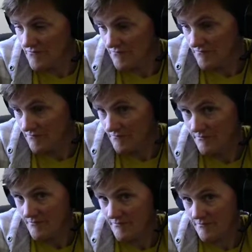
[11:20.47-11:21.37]

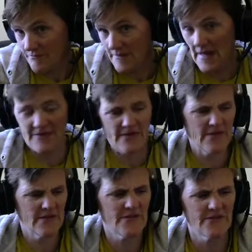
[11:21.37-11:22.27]
Oh. I think
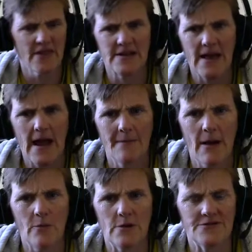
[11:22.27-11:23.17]
this is the time
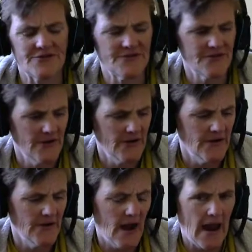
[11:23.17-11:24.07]
I was.
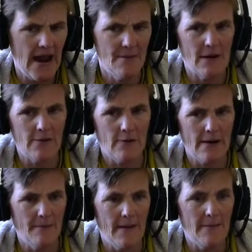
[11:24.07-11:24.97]
I had my
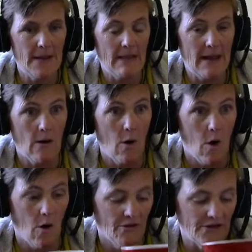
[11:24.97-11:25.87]
grandbaby like all the